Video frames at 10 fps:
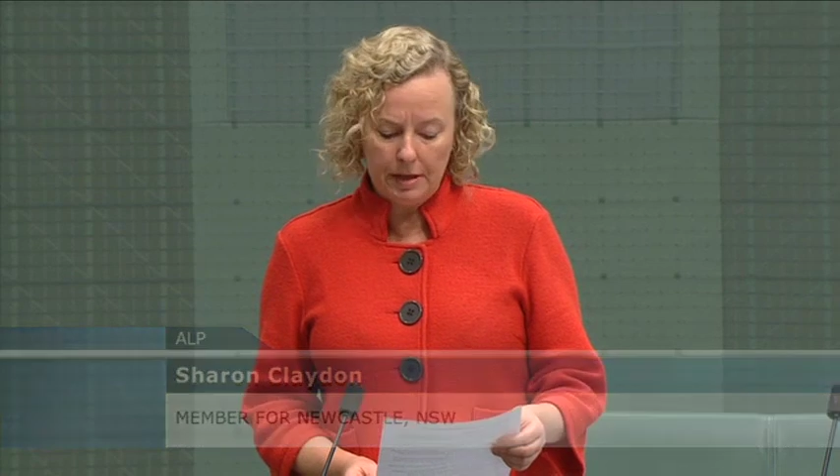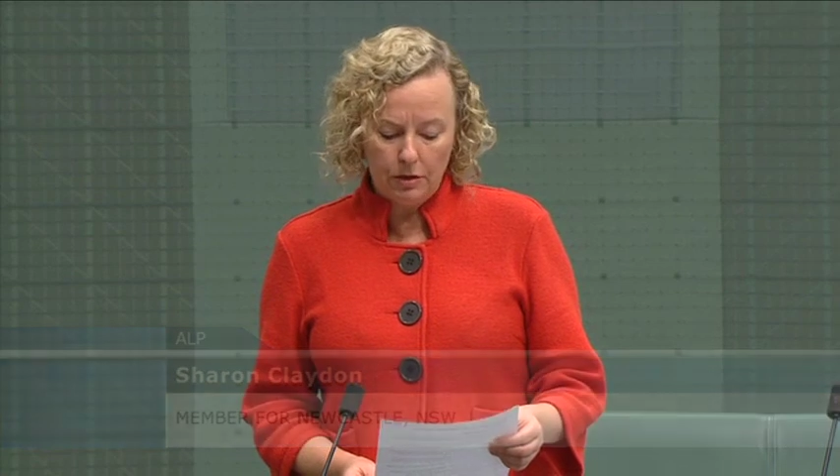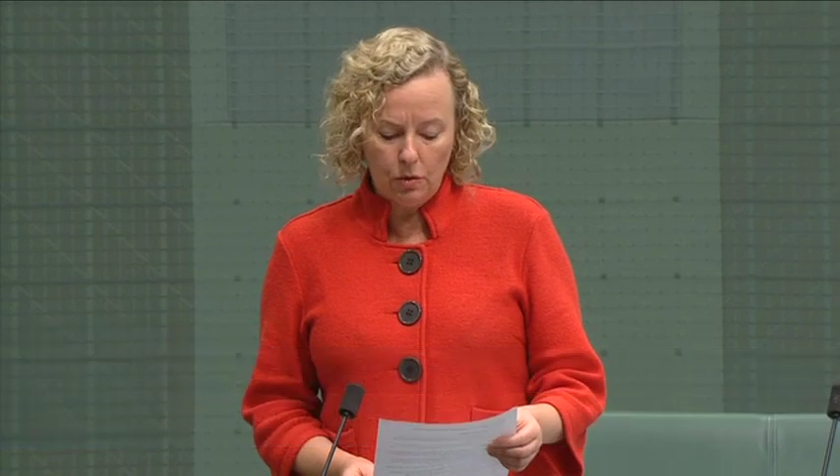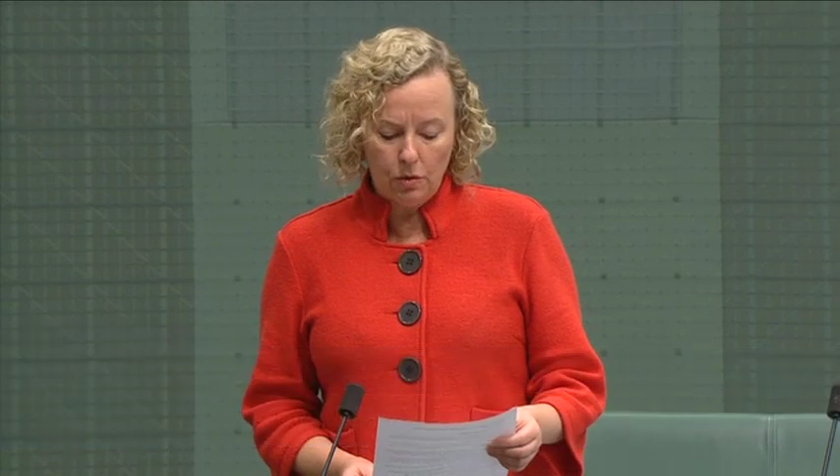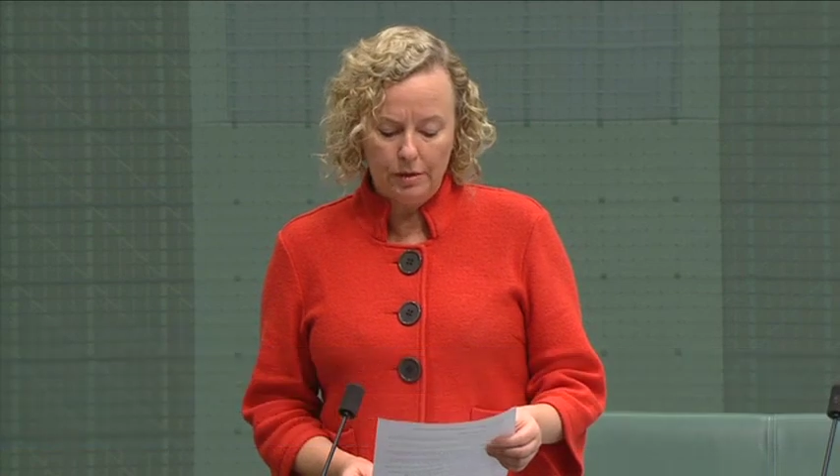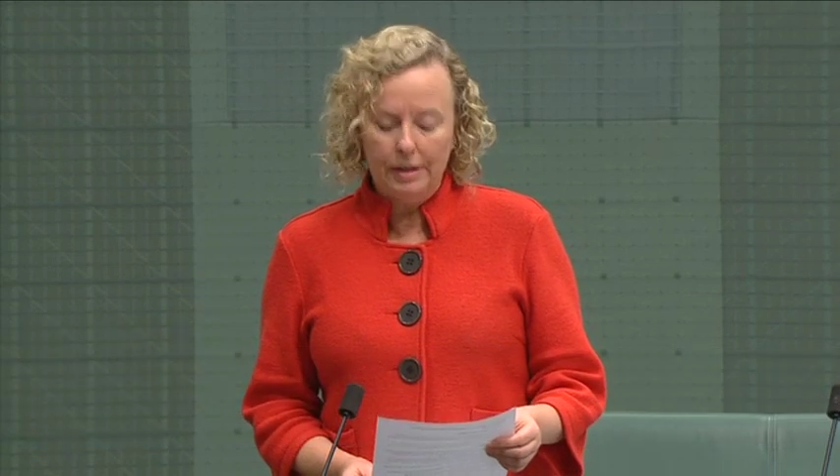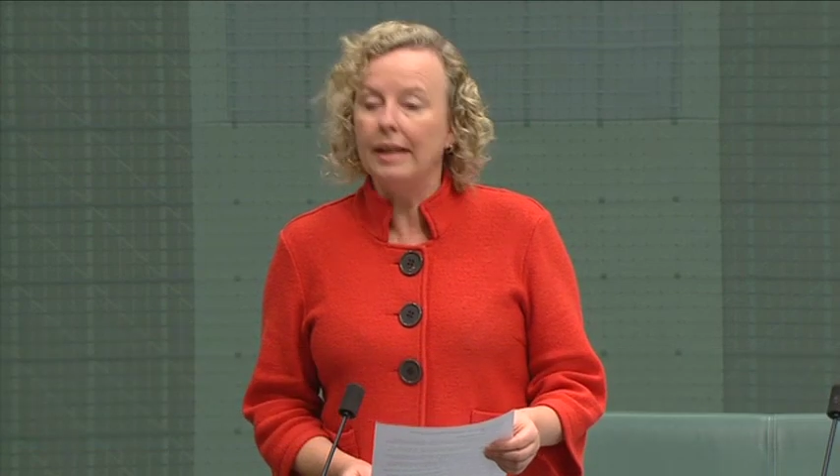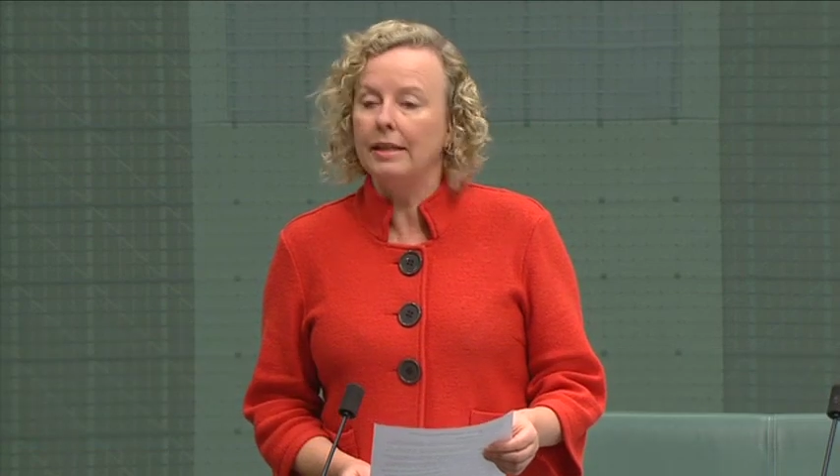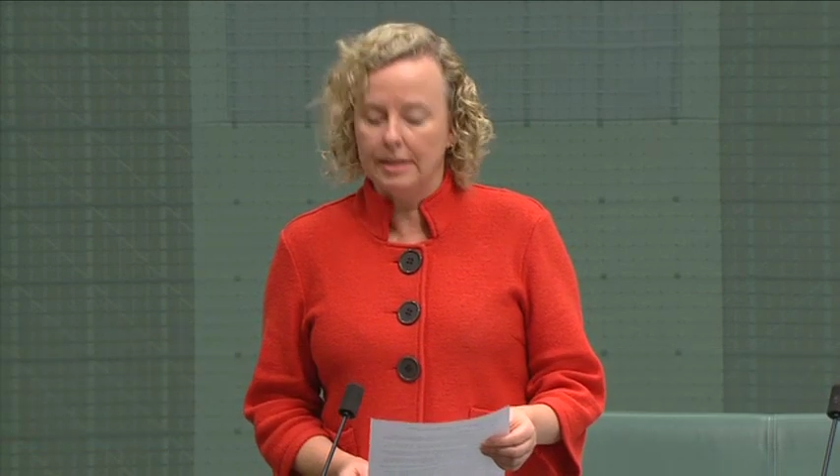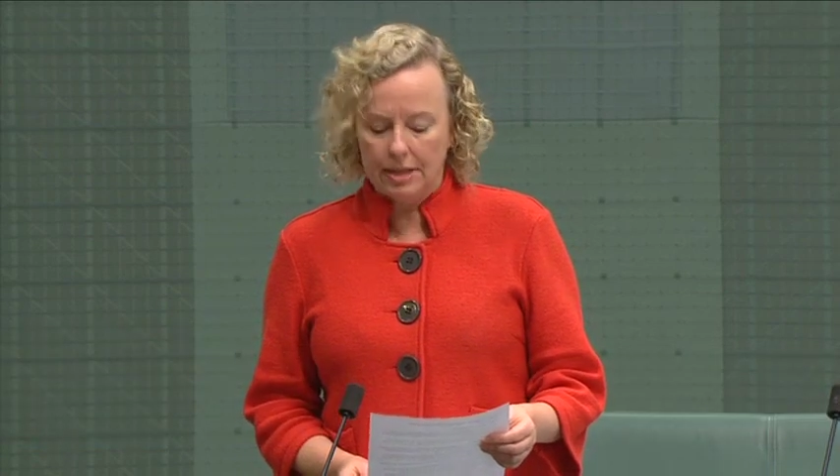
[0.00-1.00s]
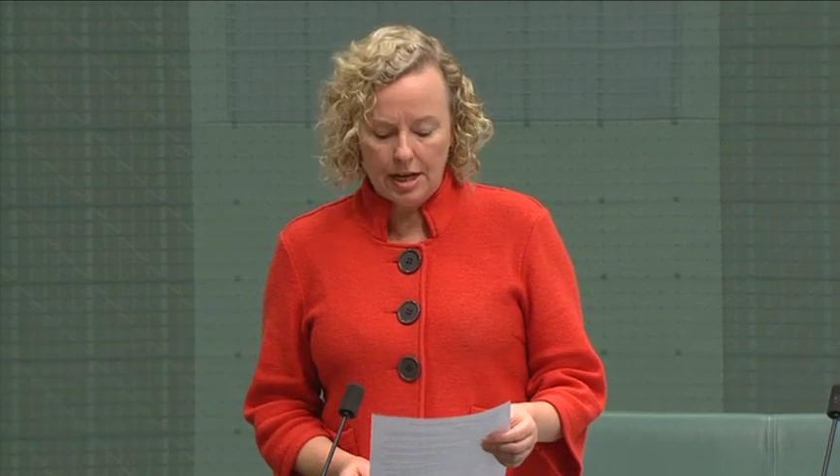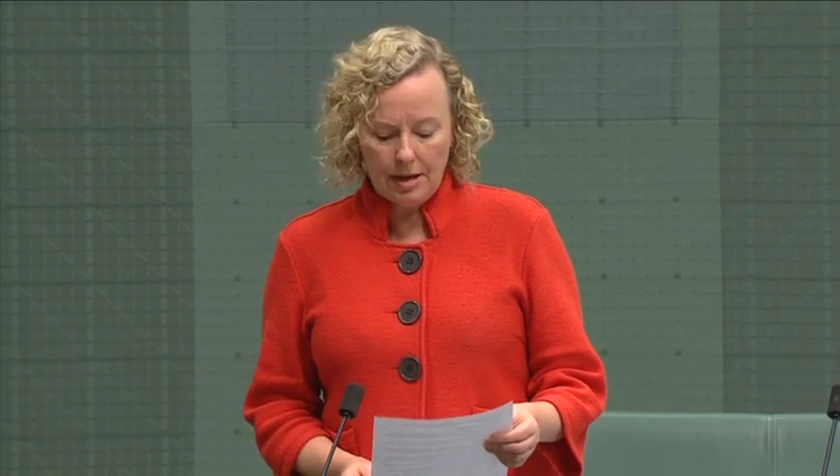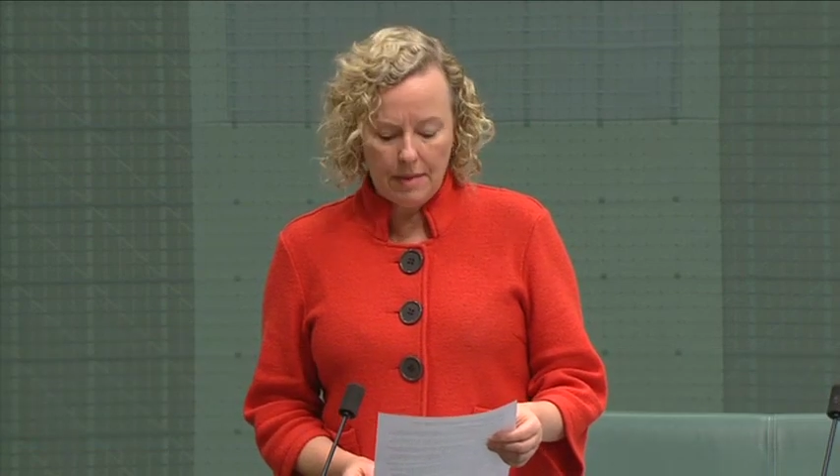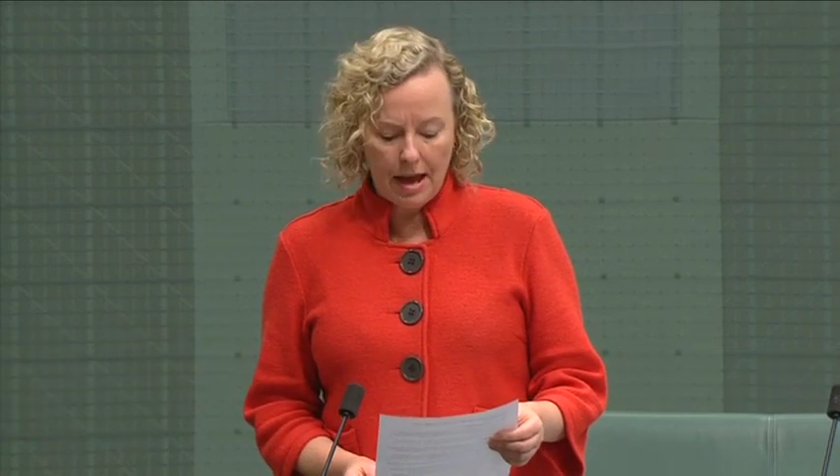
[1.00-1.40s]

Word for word: McNaughton and his team